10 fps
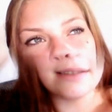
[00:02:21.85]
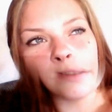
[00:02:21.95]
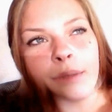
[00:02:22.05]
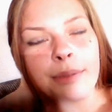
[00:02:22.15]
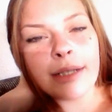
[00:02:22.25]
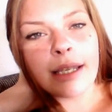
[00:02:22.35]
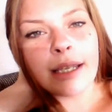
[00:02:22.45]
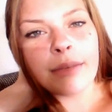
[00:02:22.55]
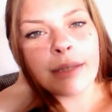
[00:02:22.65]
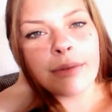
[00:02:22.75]
What
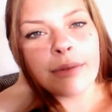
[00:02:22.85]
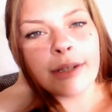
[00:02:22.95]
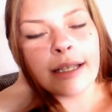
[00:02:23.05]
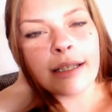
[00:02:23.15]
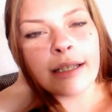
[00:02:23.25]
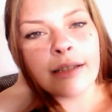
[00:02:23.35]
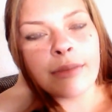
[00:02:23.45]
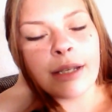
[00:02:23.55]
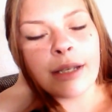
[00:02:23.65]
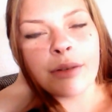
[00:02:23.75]
predicament we're in, no
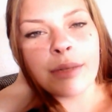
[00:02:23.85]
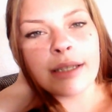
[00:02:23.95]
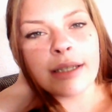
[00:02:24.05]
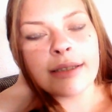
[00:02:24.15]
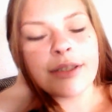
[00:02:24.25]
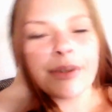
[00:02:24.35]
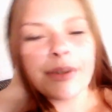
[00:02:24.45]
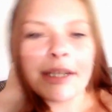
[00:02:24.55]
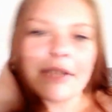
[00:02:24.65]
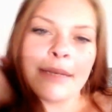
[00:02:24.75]
matter what the
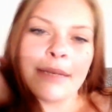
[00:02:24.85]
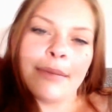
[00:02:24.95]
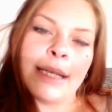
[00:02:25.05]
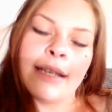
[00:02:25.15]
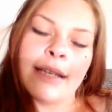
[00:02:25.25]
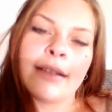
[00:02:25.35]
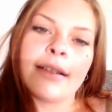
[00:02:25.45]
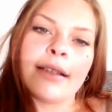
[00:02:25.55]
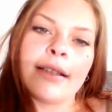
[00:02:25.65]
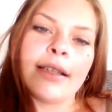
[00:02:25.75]
situation may be,
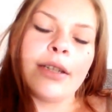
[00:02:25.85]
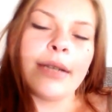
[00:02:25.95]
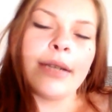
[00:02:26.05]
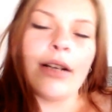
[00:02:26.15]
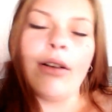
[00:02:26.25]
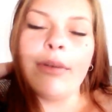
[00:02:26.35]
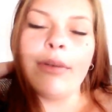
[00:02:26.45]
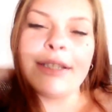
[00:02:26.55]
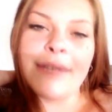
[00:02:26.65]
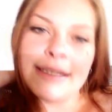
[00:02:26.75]
you can
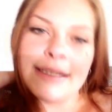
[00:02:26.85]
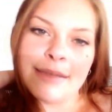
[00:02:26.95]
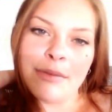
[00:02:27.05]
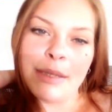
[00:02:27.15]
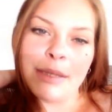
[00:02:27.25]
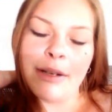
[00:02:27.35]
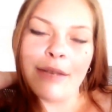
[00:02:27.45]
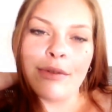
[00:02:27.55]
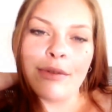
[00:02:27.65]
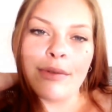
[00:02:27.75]
always find something to be
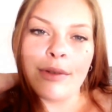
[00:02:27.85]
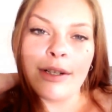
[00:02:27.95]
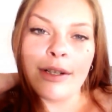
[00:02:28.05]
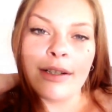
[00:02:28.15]
grateful for.